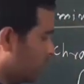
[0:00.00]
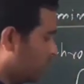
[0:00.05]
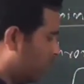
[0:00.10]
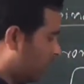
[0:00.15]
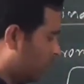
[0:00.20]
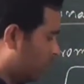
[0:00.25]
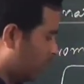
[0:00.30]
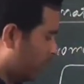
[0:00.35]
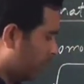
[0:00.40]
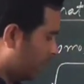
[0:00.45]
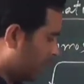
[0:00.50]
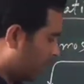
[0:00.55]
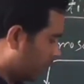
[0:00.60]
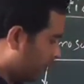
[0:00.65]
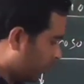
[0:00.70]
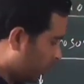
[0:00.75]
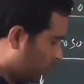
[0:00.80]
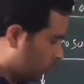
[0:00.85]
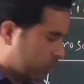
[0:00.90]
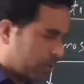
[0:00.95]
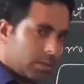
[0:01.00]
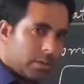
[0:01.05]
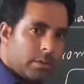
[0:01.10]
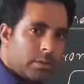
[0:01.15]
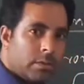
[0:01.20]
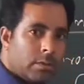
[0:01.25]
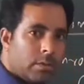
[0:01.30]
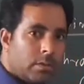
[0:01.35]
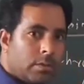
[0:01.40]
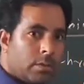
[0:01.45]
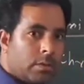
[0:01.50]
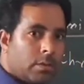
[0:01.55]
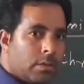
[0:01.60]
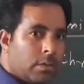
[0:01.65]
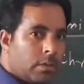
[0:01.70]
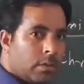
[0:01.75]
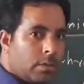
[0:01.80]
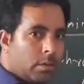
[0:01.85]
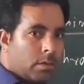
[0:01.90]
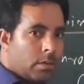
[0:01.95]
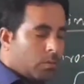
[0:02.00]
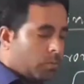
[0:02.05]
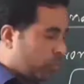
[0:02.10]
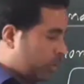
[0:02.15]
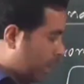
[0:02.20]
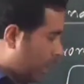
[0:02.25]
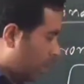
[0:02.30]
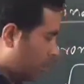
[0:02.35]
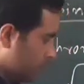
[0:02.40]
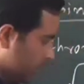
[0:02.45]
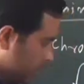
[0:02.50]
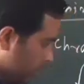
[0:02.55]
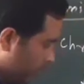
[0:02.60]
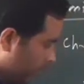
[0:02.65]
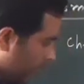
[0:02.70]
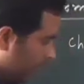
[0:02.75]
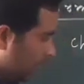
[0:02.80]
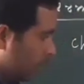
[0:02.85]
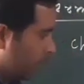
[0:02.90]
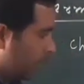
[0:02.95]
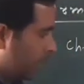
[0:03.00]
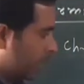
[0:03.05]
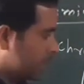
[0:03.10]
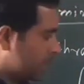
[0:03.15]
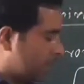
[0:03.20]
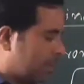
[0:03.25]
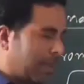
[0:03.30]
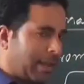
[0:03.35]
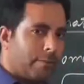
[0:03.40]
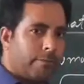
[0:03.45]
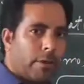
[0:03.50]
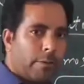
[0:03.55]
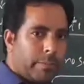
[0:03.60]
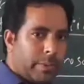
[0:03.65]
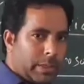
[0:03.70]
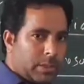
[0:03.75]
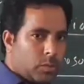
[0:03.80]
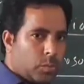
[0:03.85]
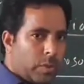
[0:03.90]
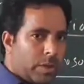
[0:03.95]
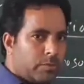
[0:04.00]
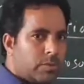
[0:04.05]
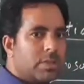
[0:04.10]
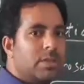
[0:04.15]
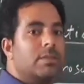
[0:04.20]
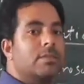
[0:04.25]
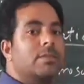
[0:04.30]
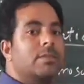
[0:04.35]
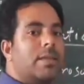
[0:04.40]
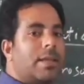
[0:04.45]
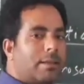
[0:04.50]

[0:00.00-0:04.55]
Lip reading: will not be confused. We have simply replaced the alphabets. We have changed the